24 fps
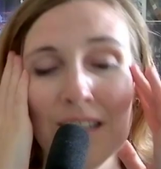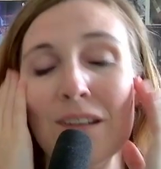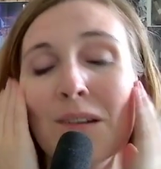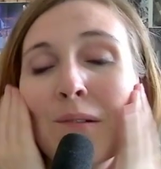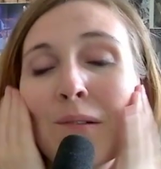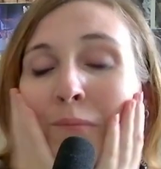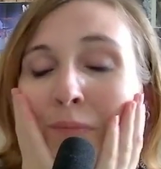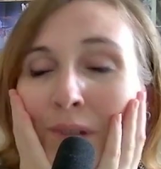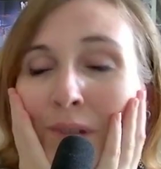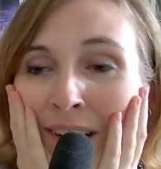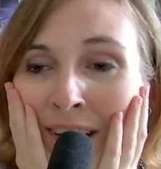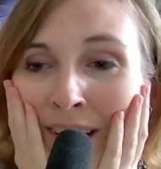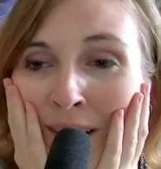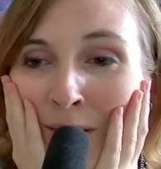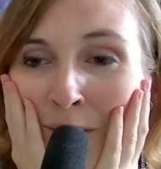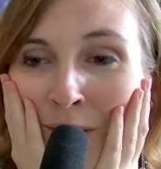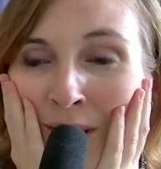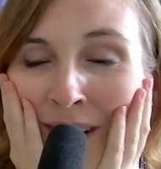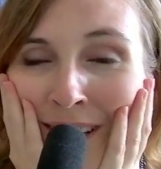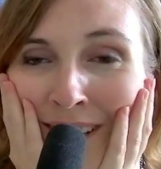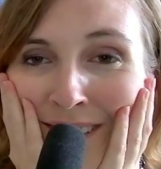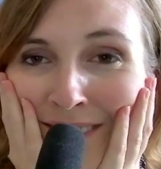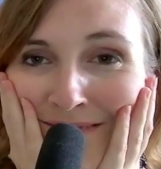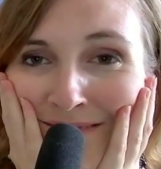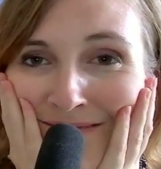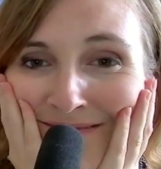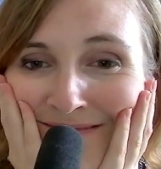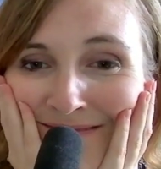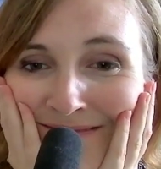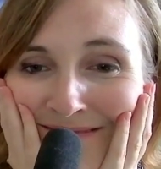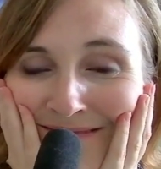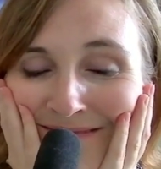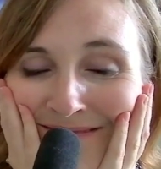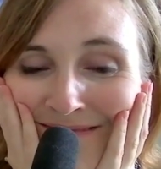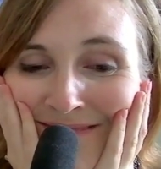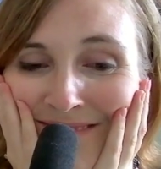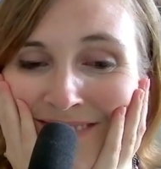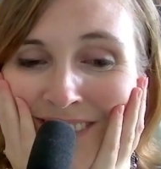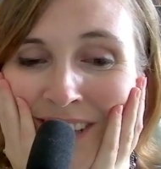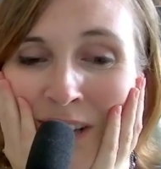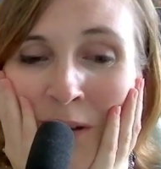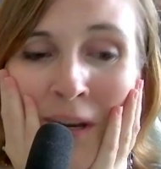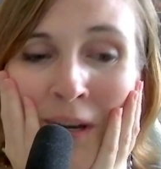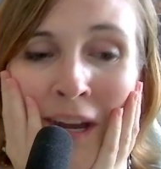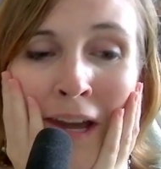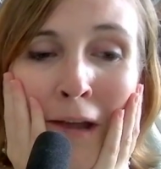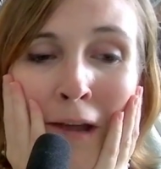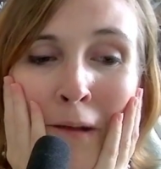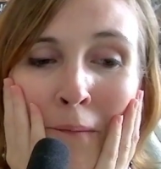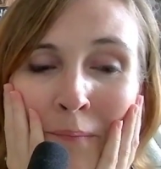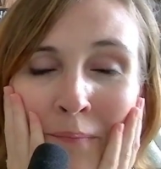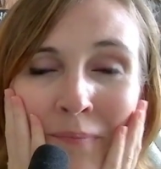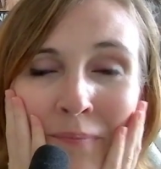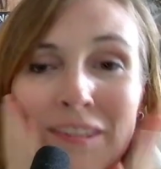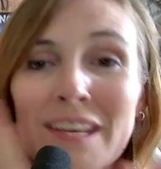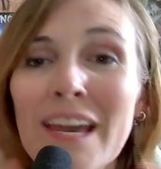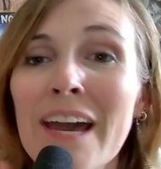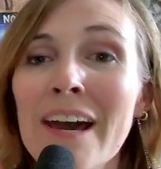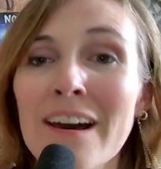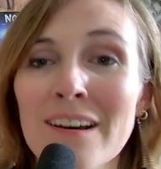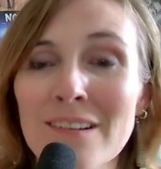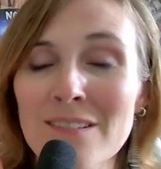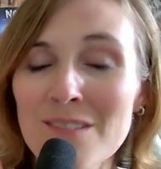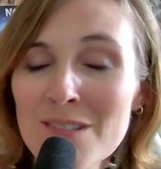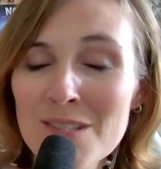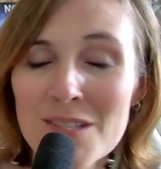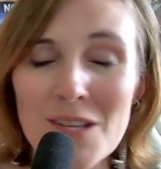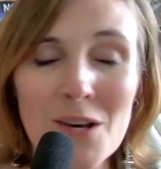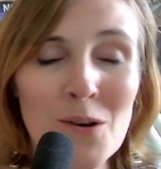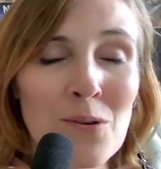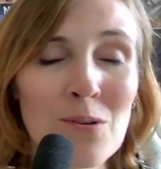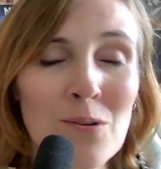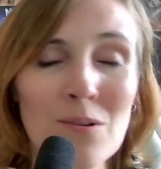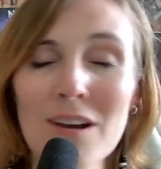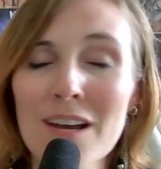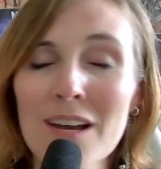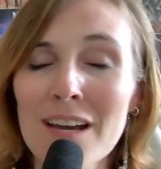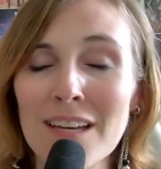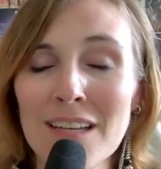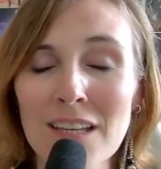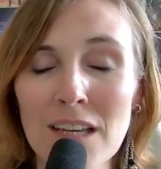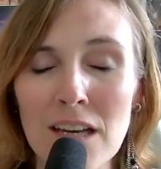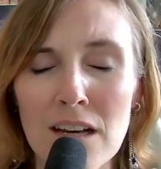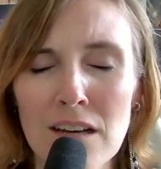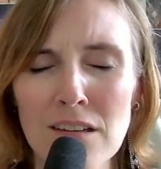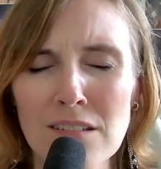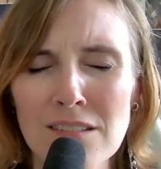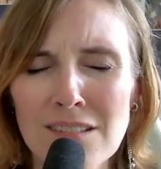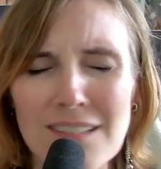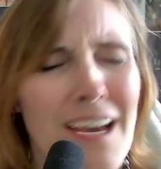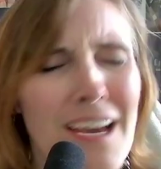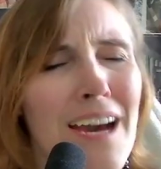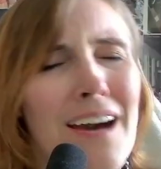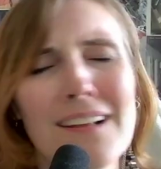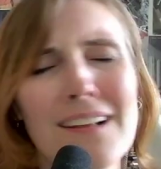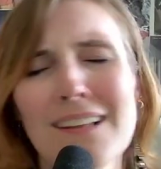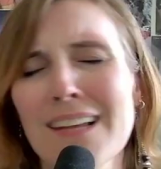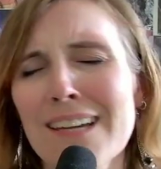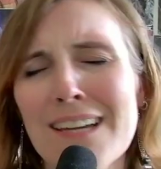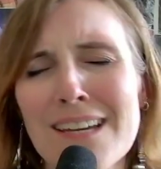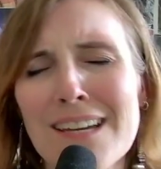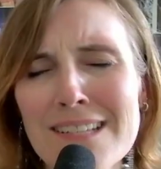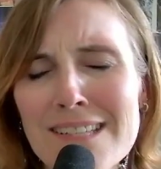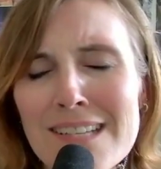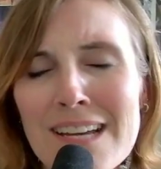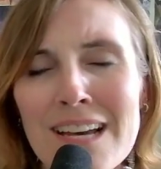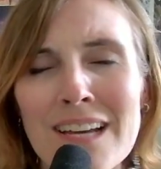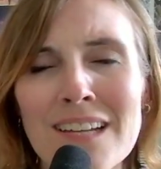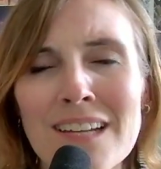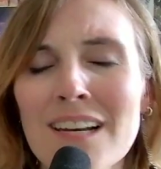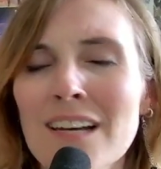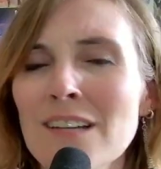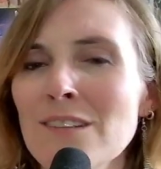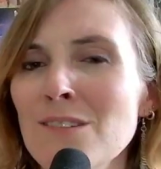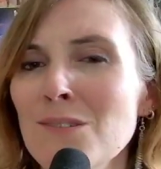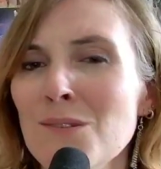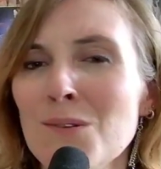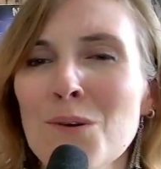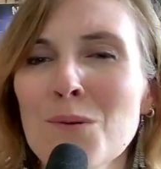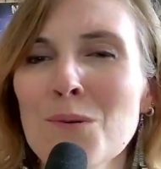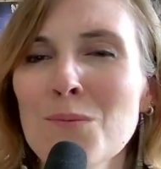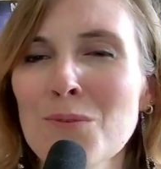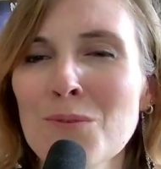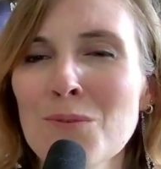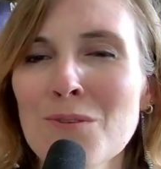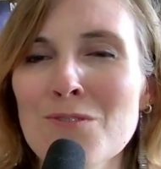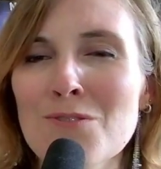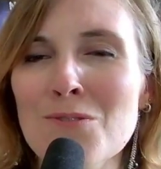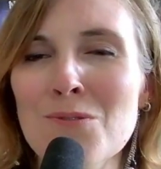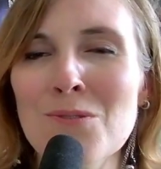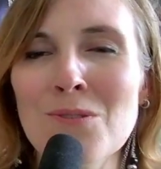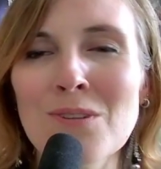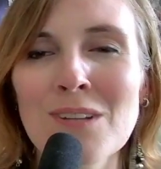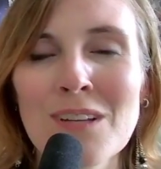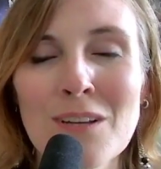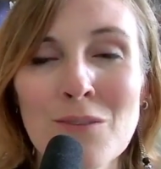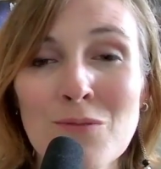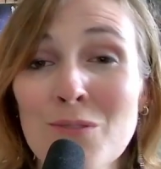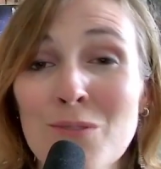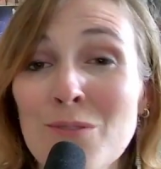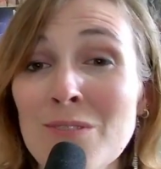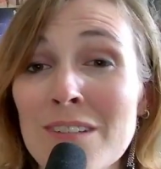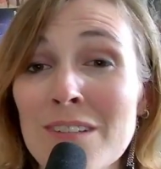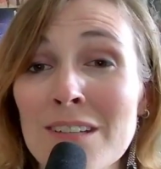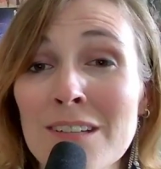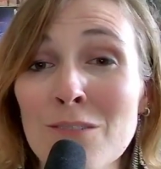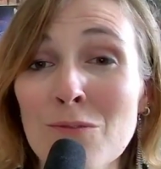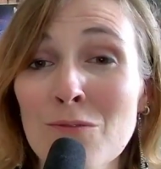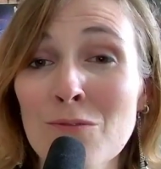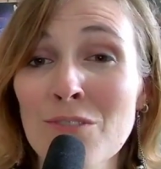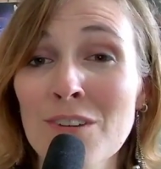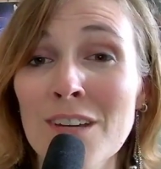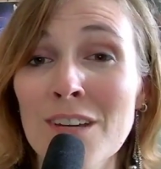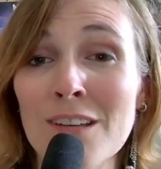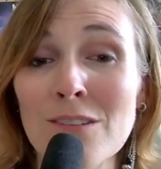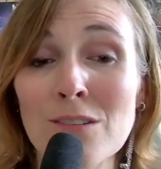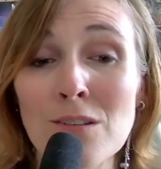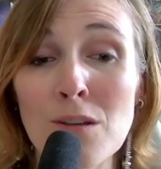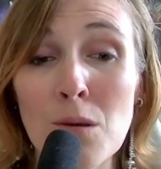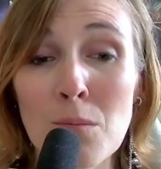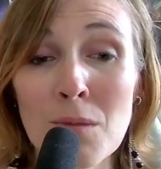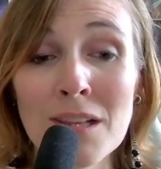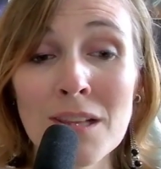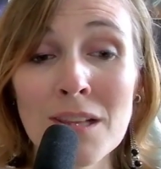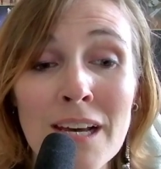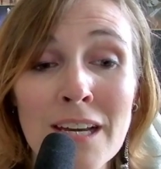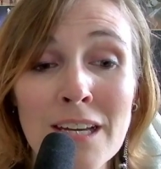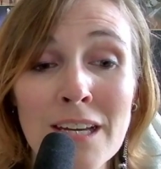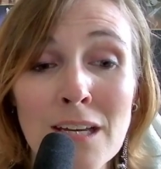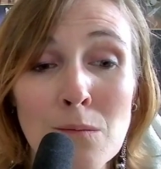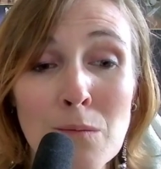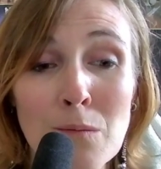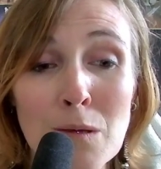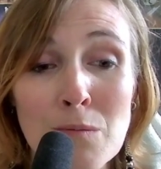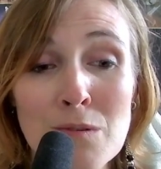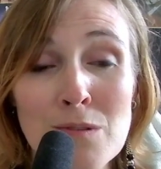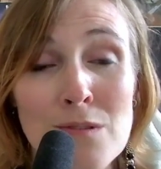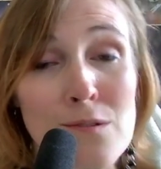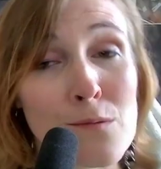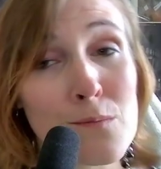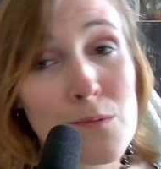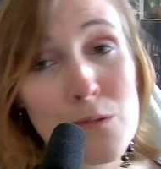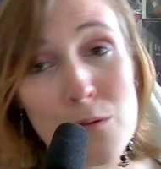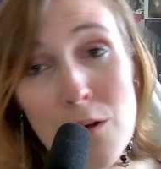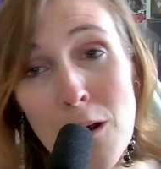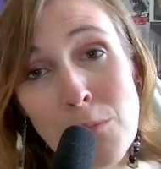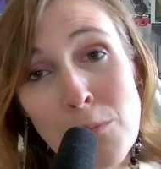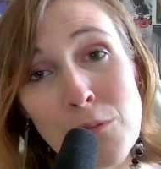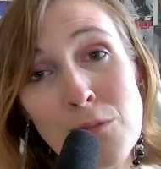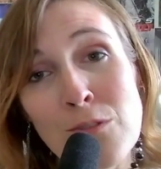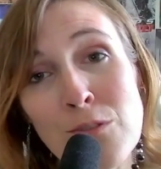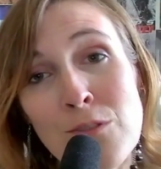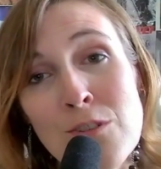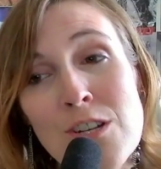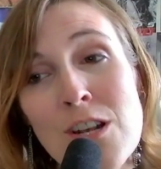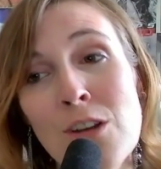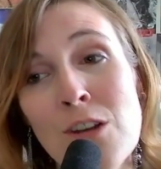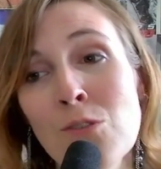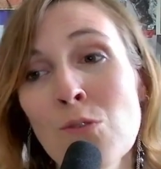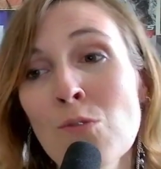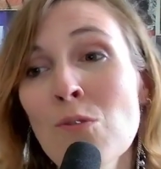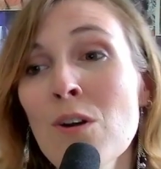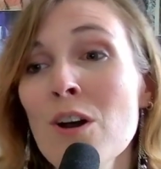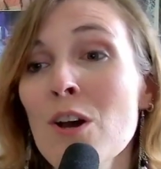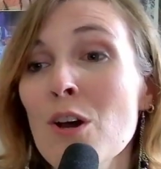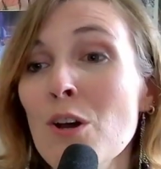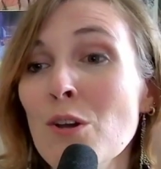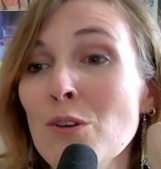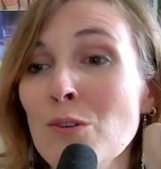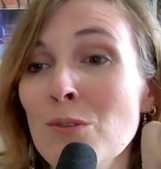But anyway. Okay. Yeah. So, yeah. Like I said, I do hope you enjoyed. If you did, don't forget to comment, and maybe subscribe to the channel.